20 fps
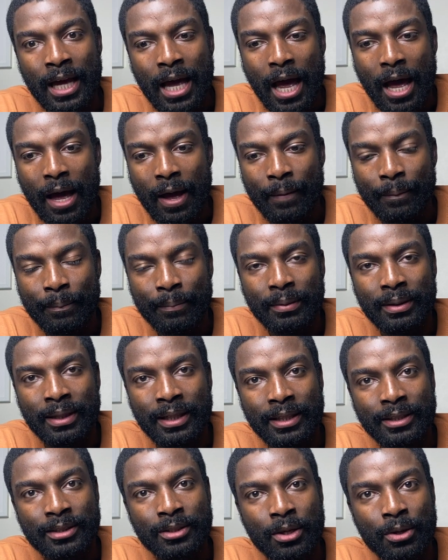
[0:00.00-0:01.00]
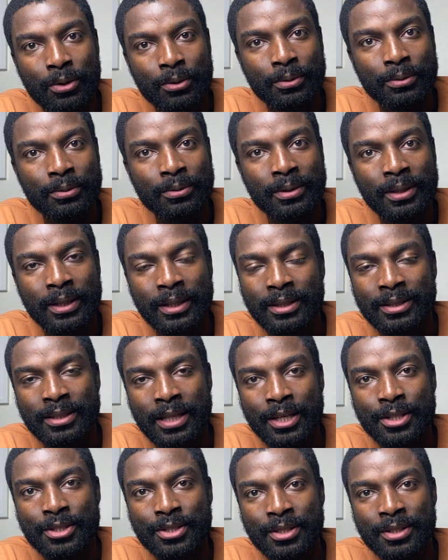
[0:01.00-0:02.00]
on leasehold
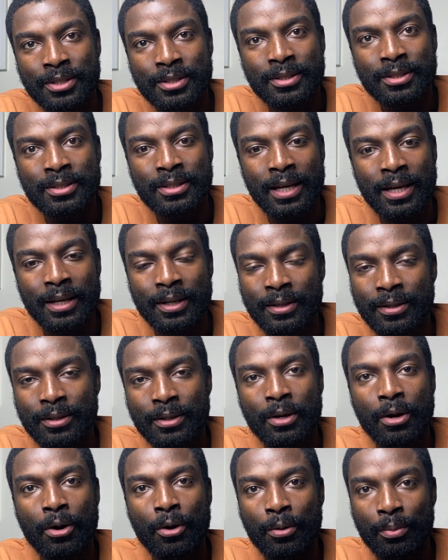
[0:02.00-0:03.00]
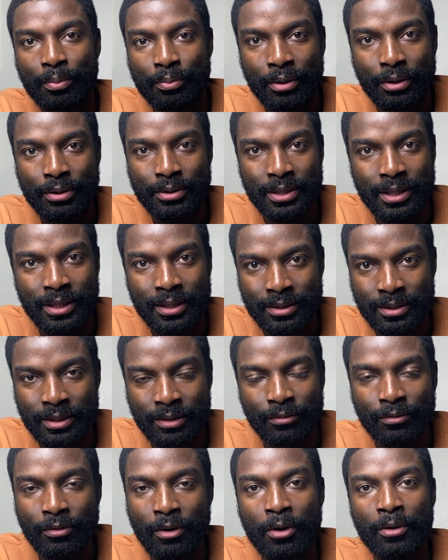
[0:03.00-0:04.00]
extensions and the whole process
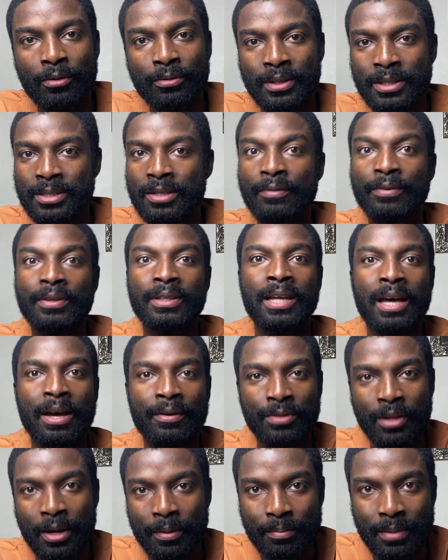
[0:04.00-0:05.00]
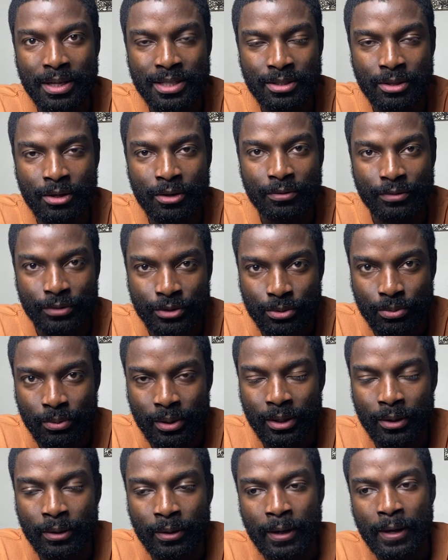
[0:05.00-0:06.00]
involved. It's something that I've done myself as
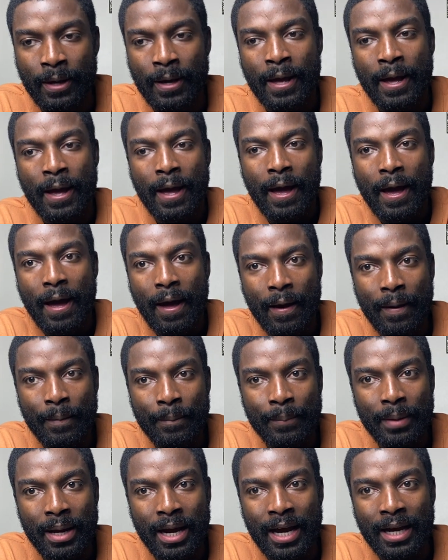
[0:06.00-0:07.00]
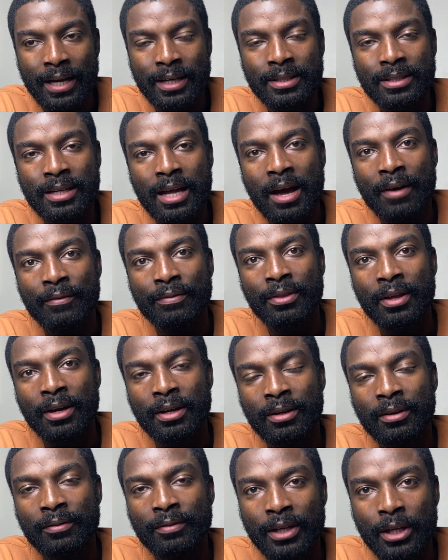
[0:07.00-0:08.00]
well. And I've
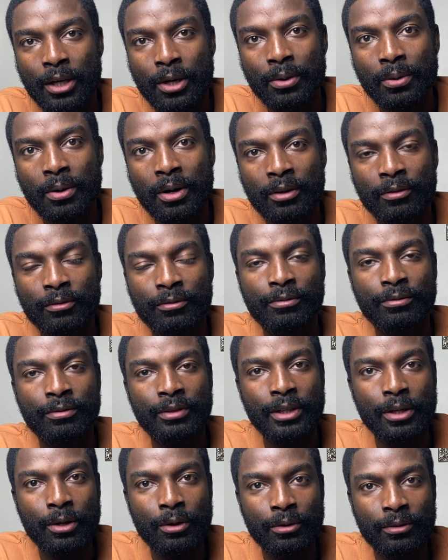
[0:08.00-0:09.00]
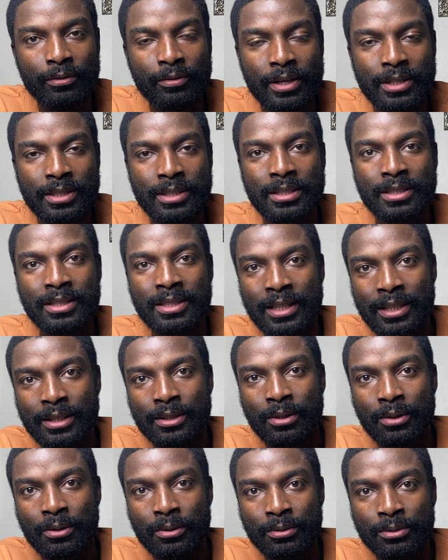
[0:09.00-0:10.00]
done a video on freehold versus
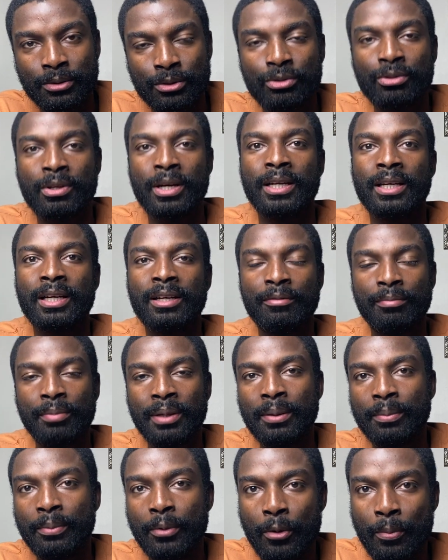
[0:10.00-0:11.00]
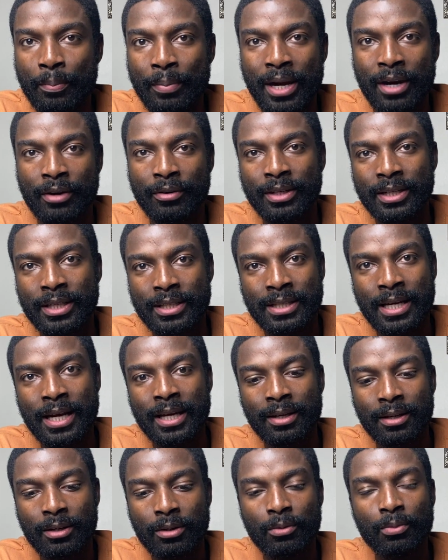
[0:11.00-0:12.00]
leasehold, trying to give people a better
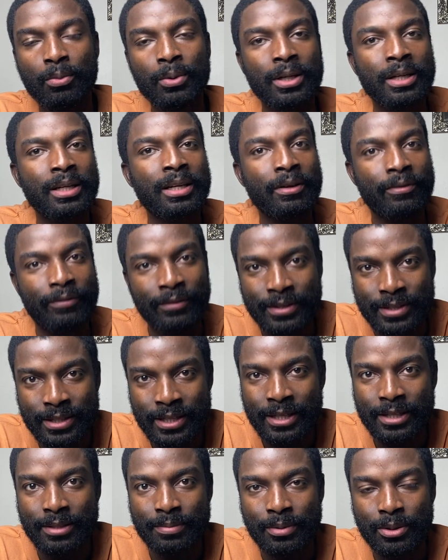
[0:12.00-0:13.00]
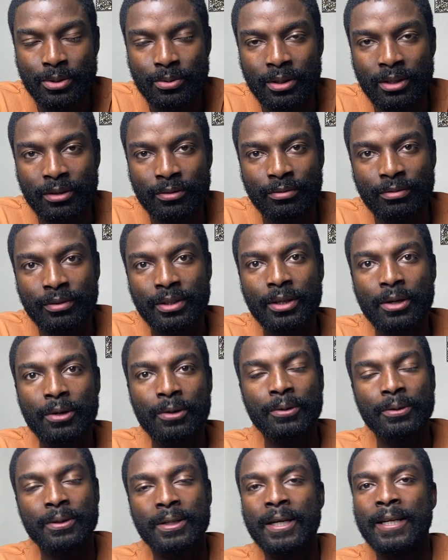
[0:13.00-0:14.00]
understanding of what the difference is between a
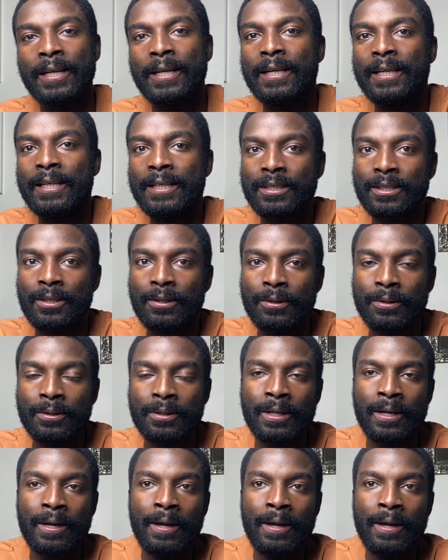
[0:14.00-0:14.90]
freehold and a leasehold.